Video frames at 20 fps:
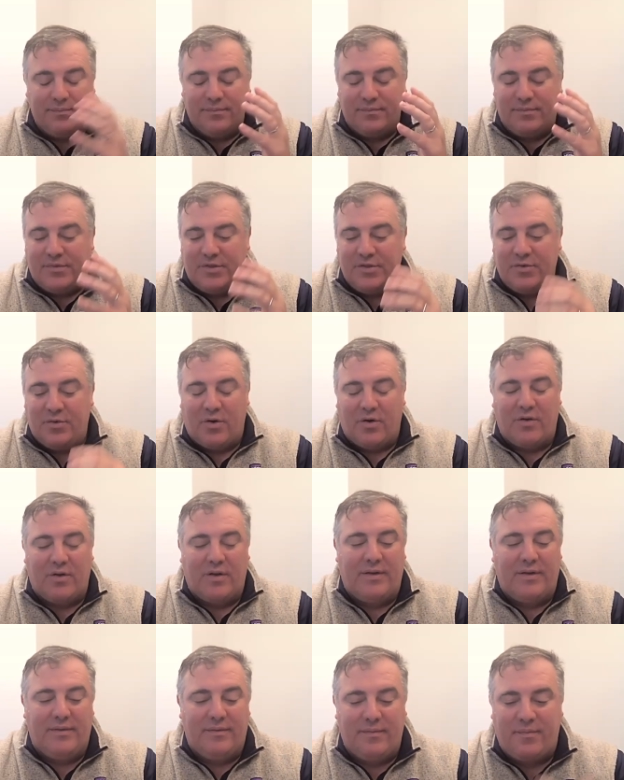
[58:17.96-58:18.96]
Too
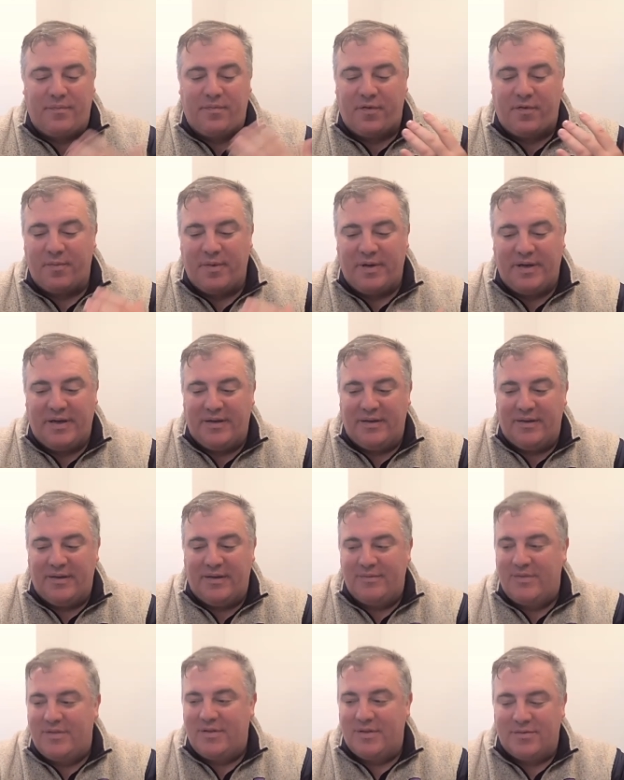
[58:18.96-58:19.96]
early for me
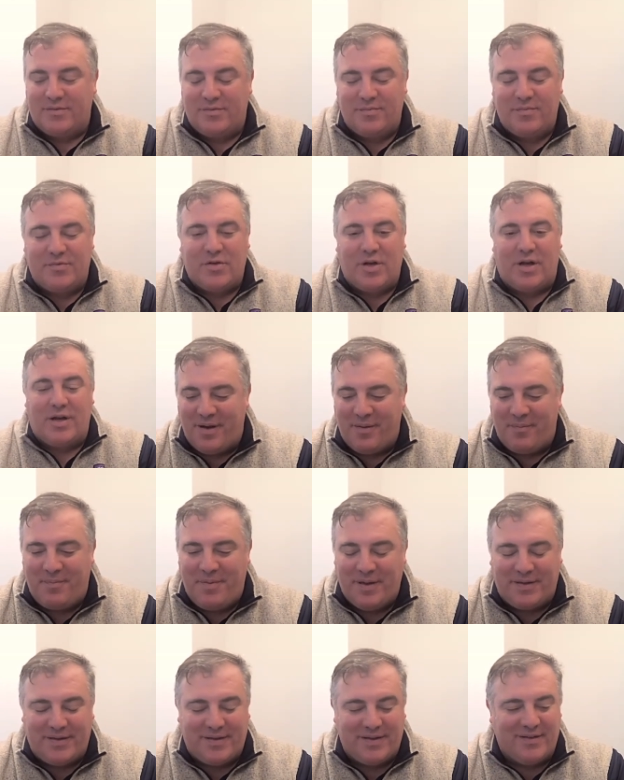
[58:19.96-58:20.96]
to try to pick
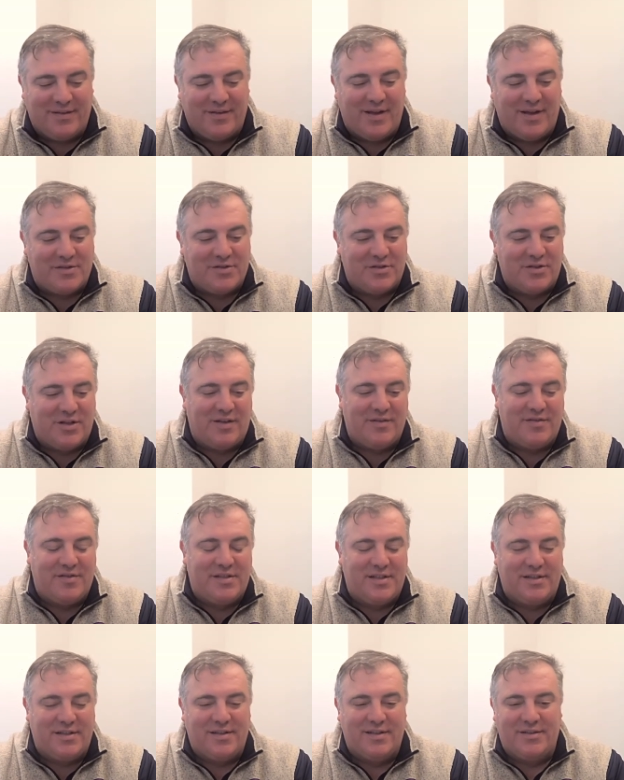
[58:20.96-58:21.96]
the election. I see,
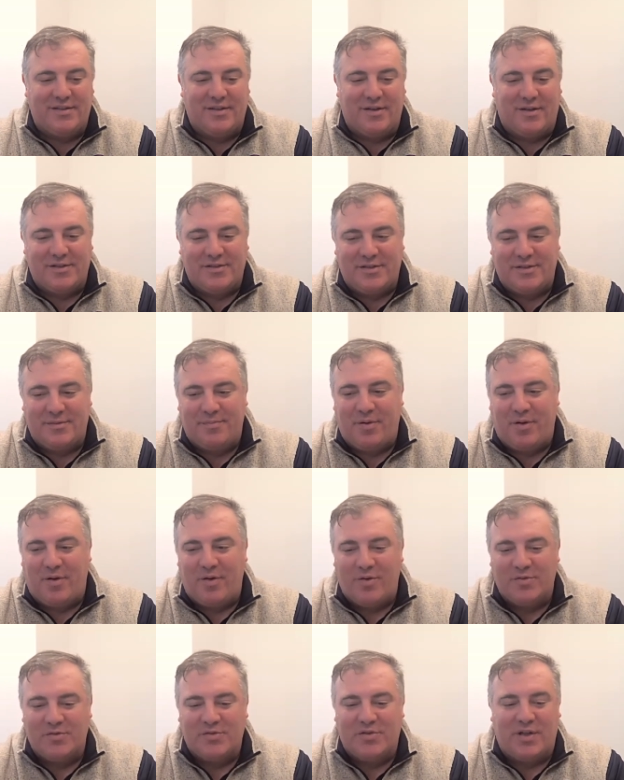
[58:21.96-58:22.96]
I see
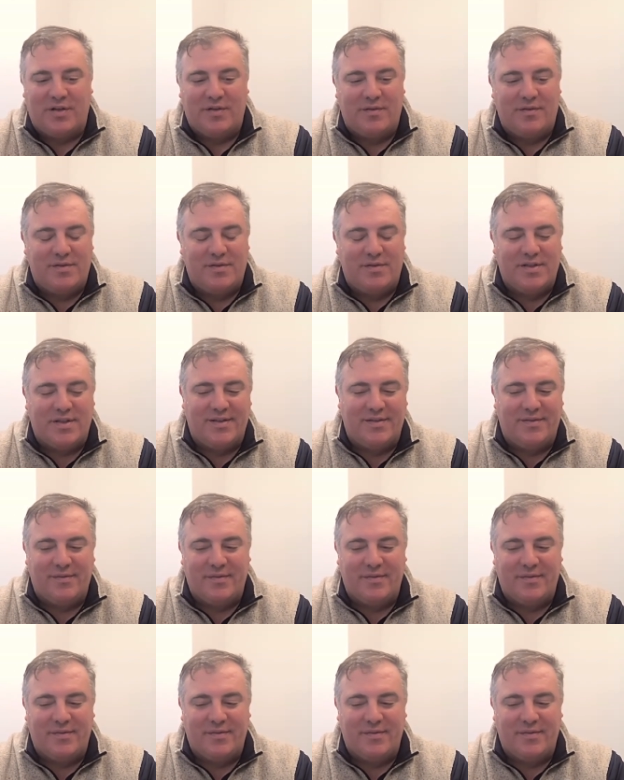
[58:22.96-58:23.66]
polls. I see,